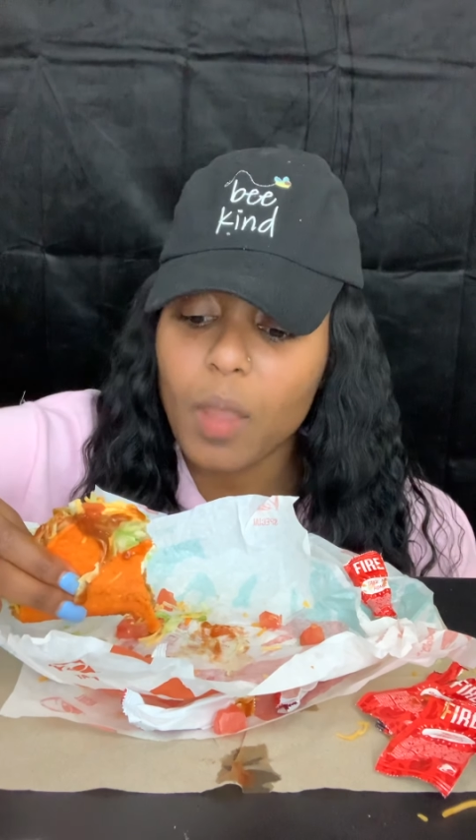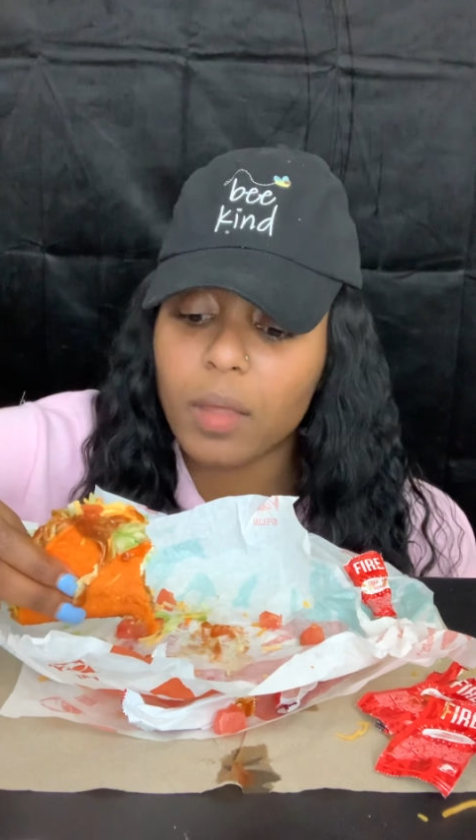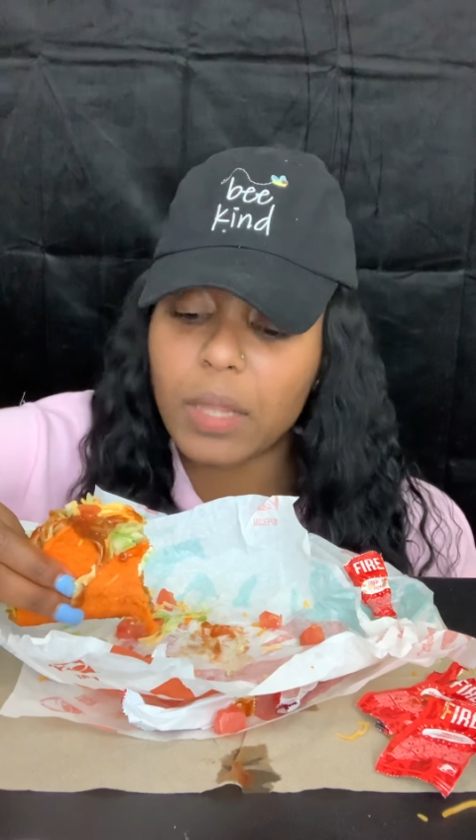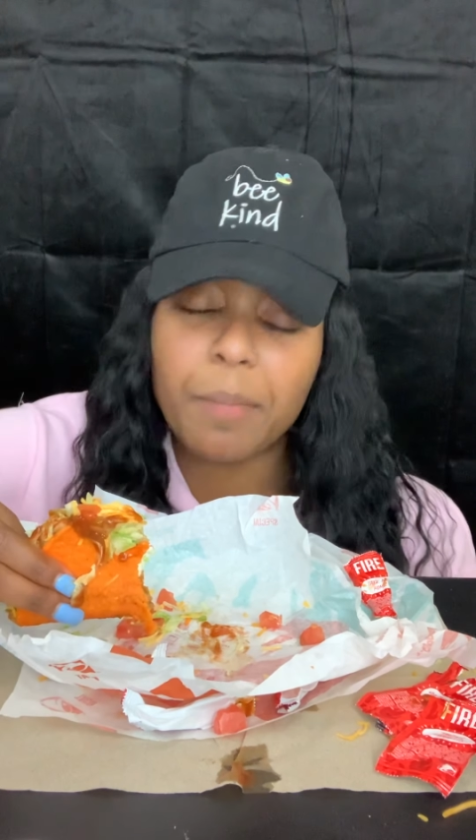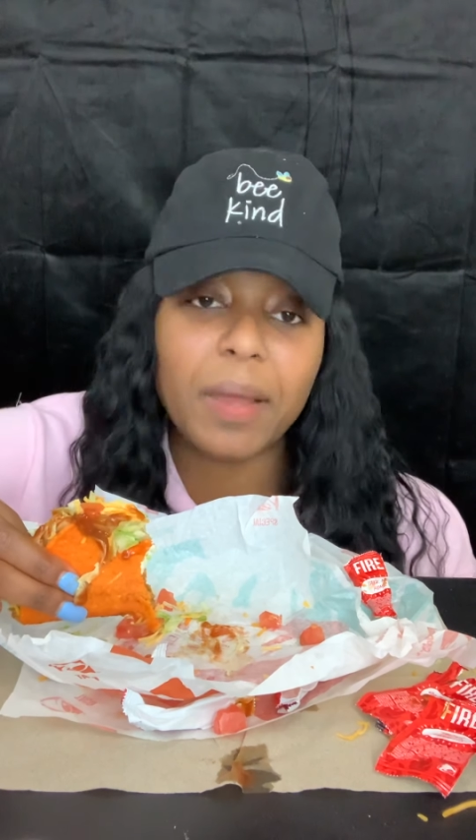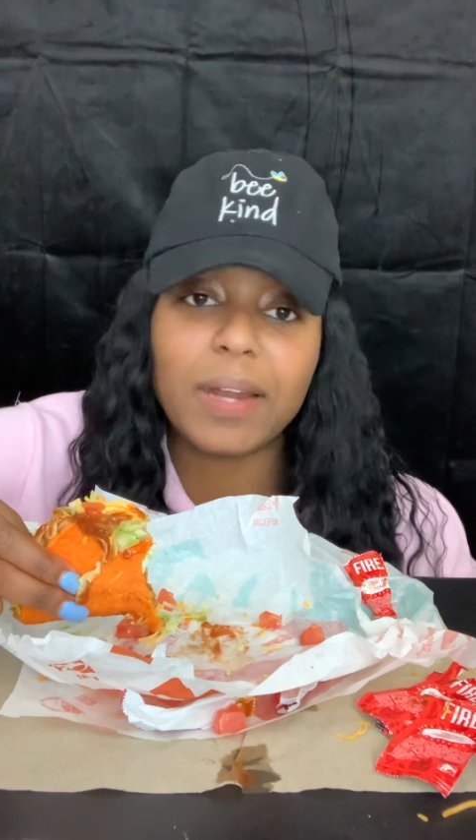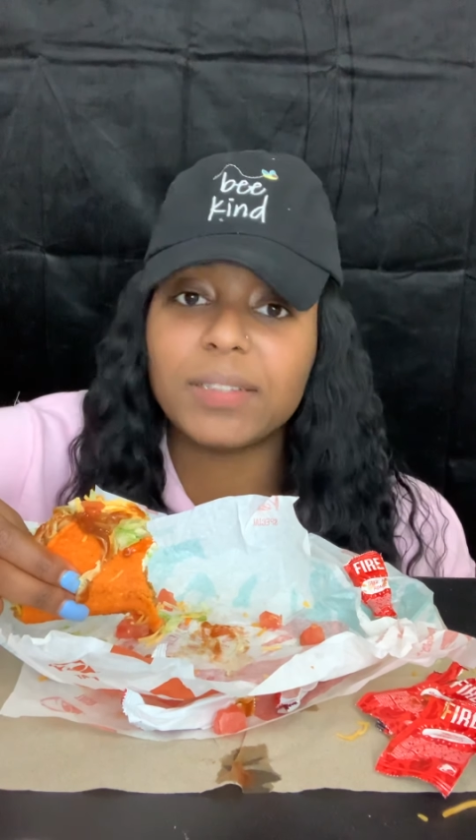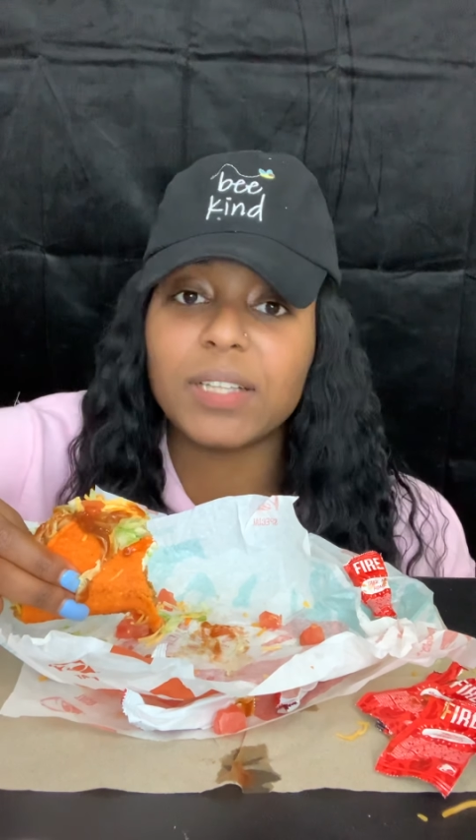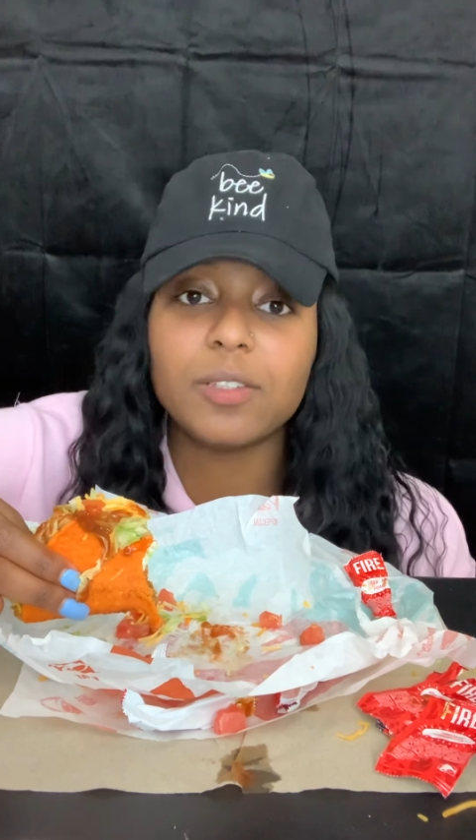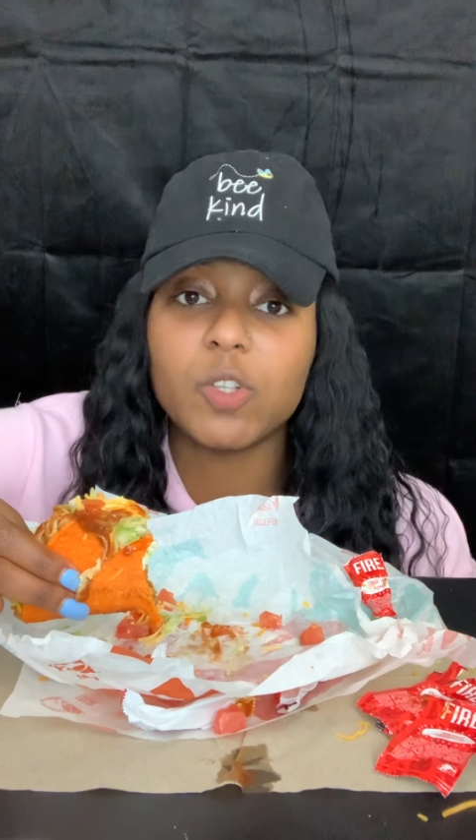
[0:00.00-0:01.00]
They might not
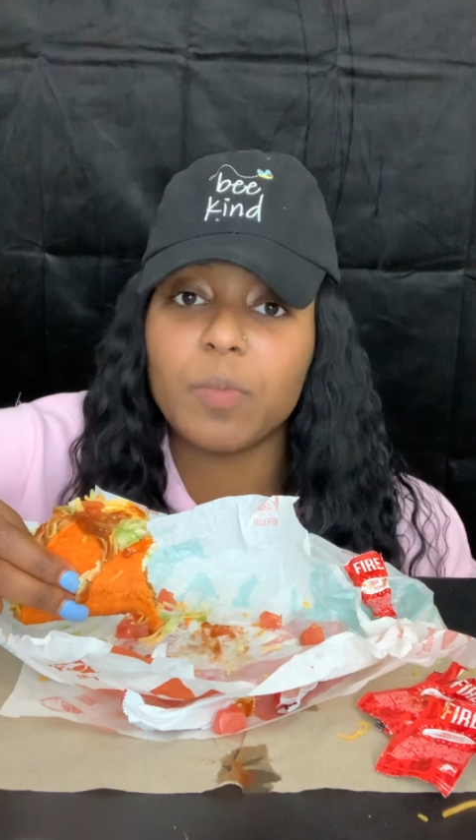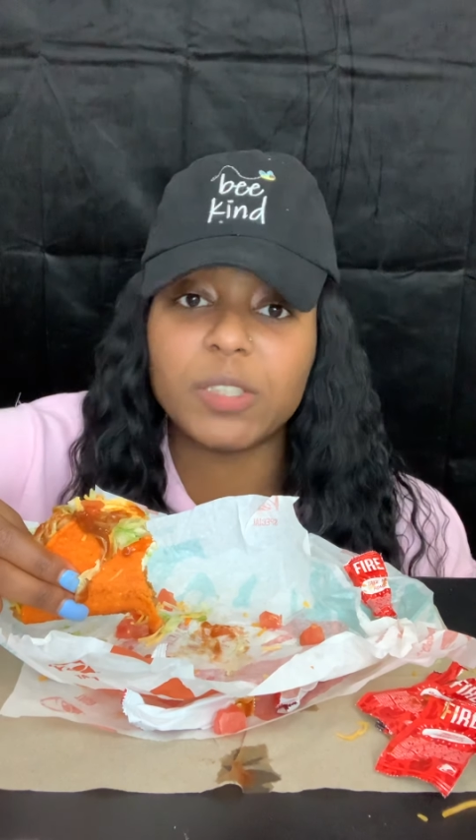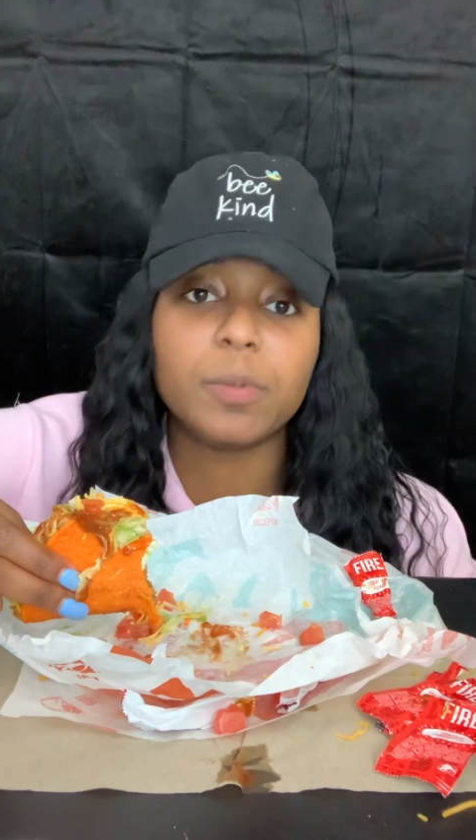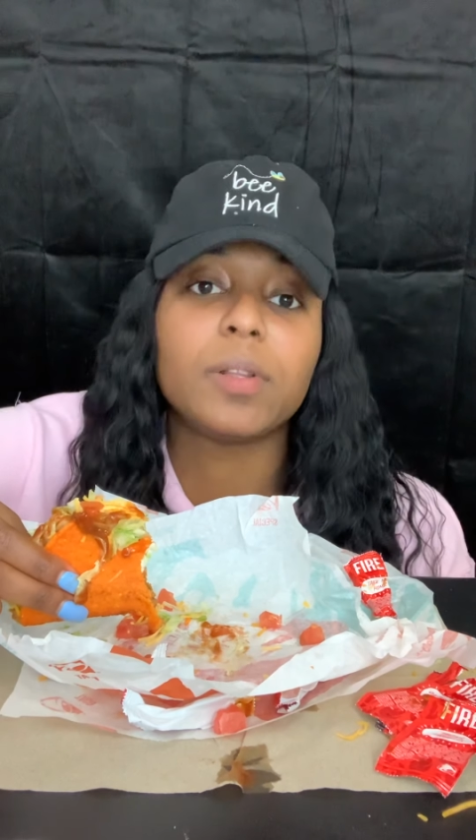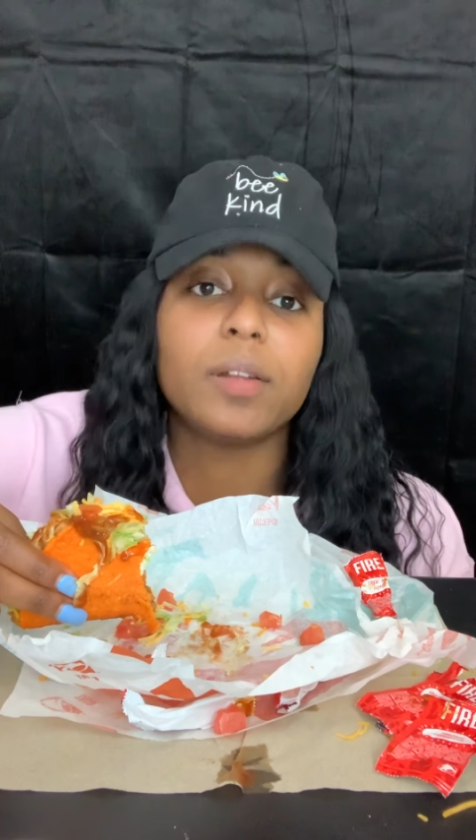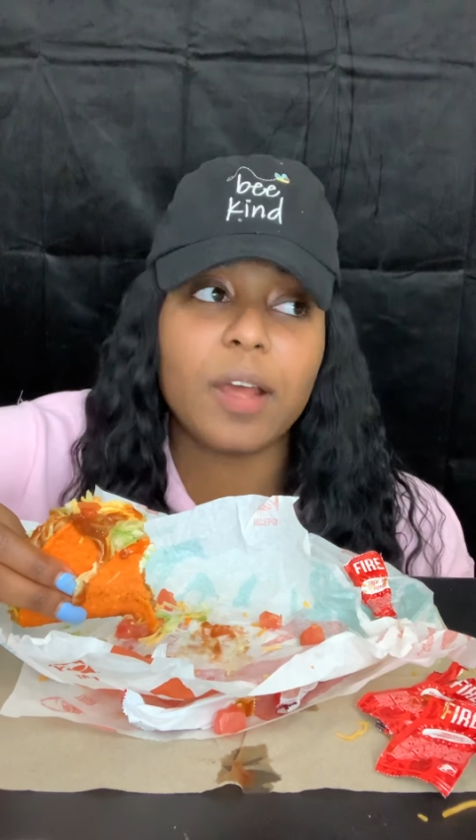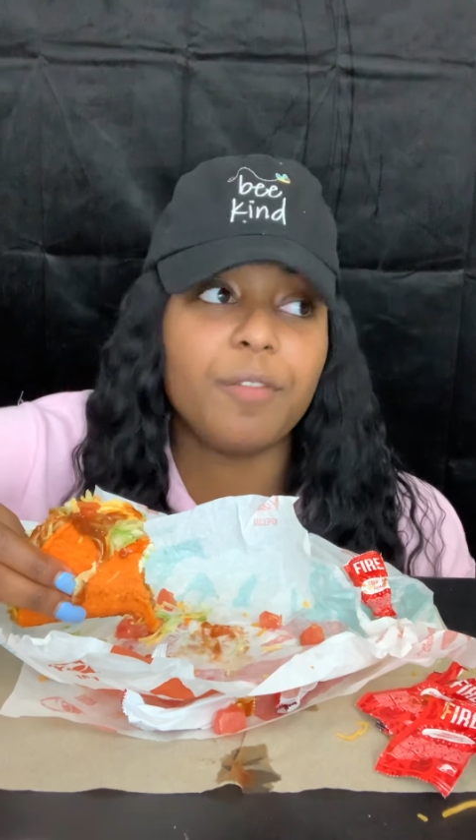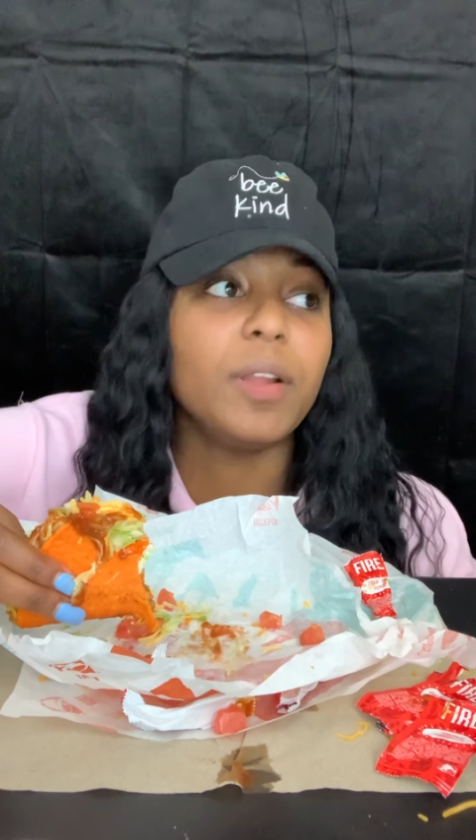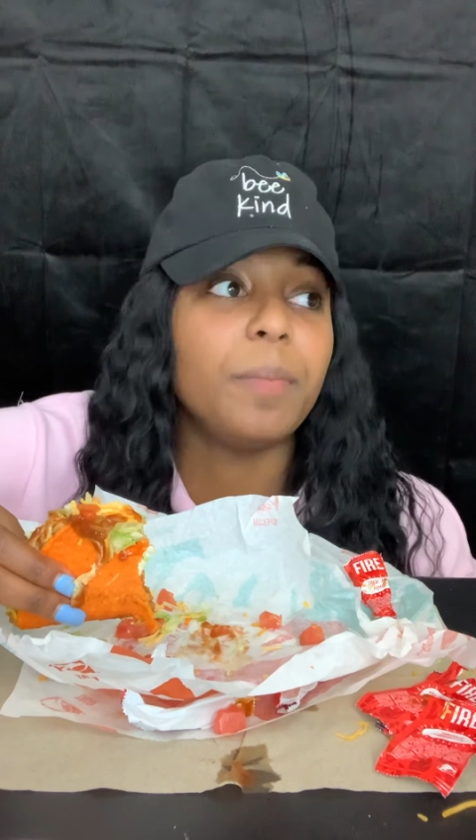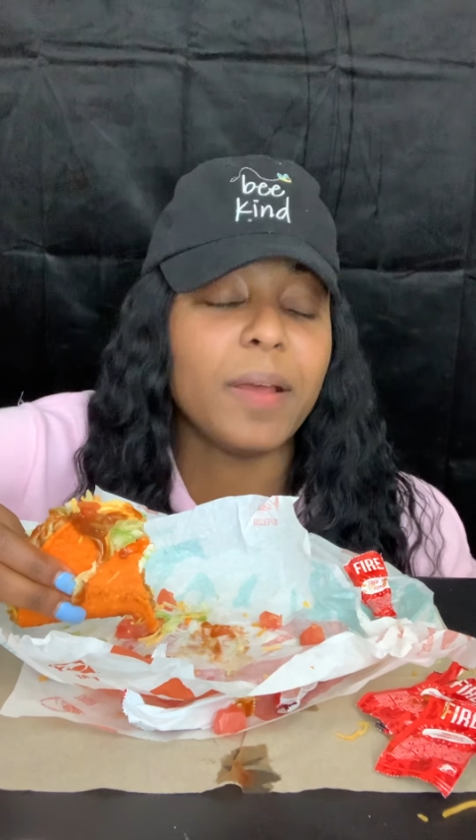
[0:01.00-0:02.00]
say too much, but they're
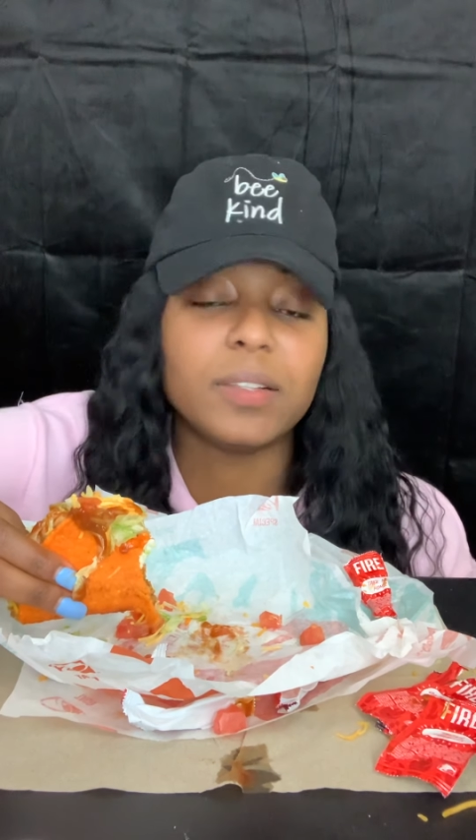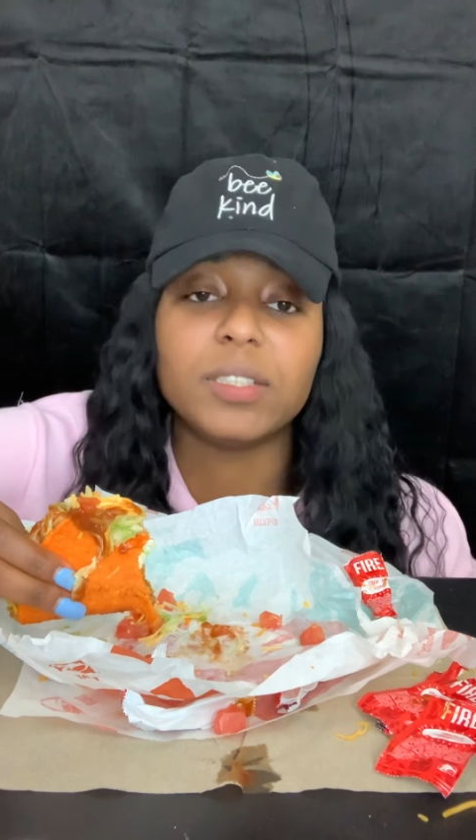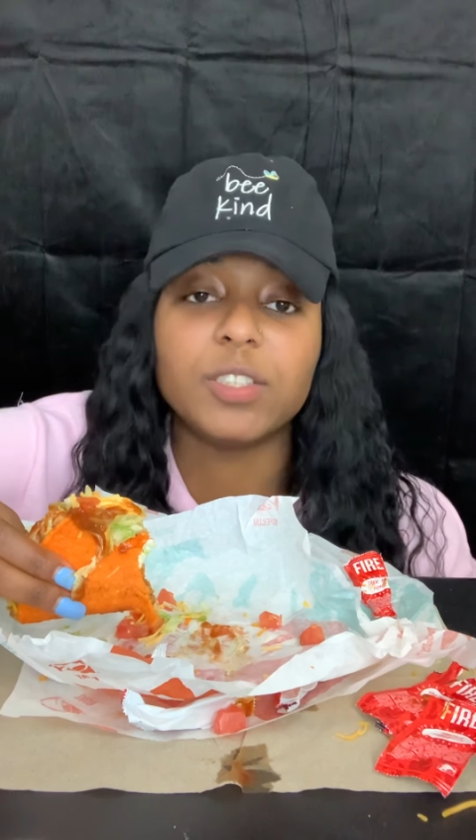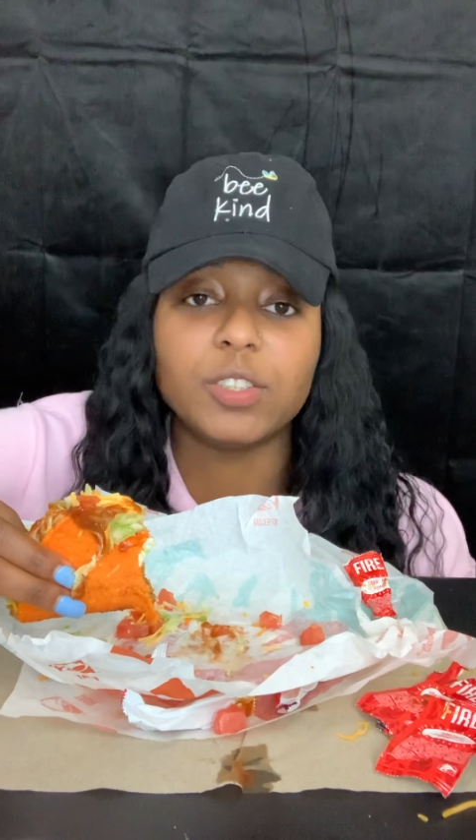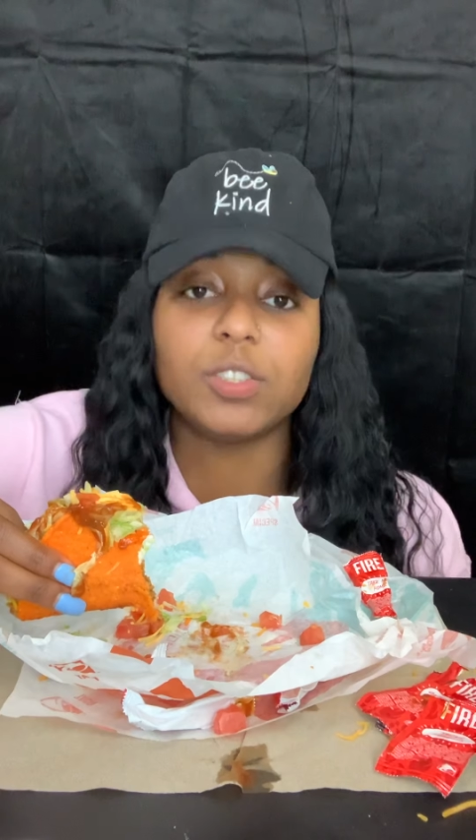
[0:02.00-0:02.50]
definitely paying attention